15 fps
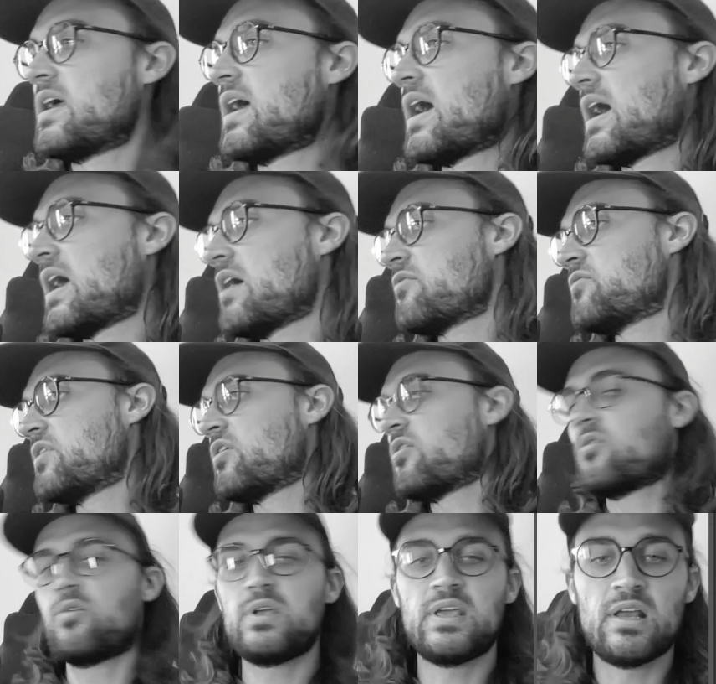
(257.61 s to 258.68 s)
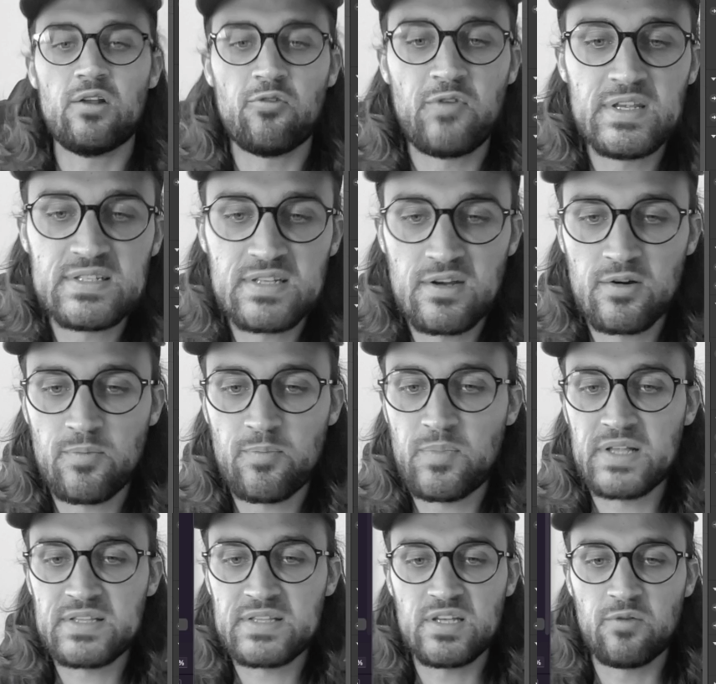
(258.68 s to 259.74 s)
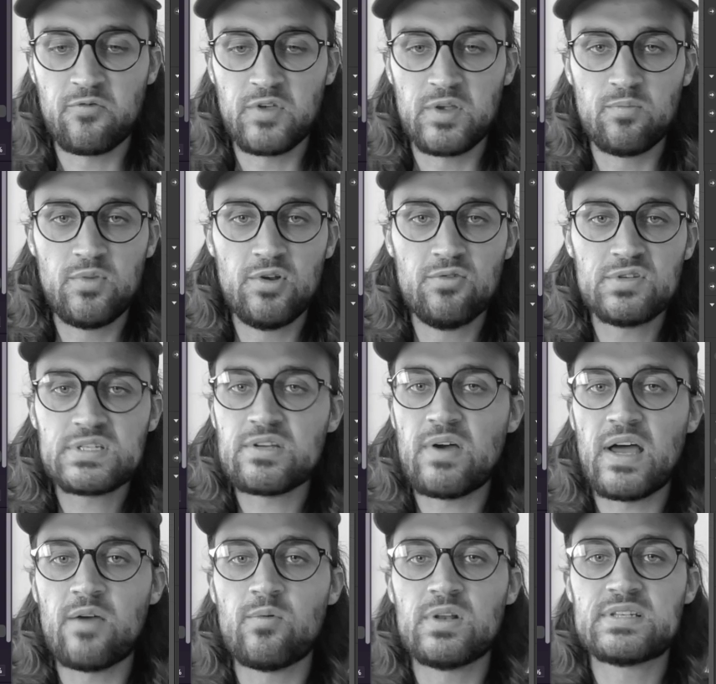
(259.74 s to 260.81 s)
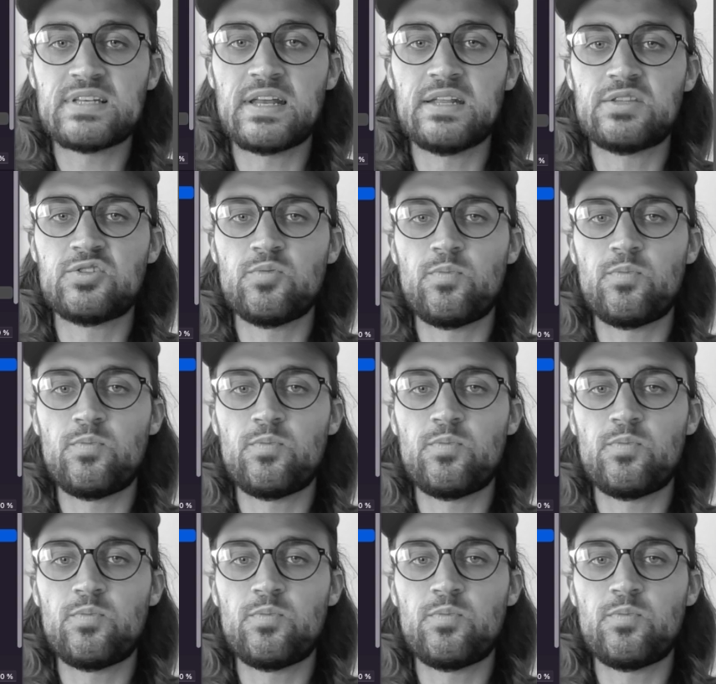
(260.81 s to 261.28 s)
I have no yellow things here, but something blue, so I will set it to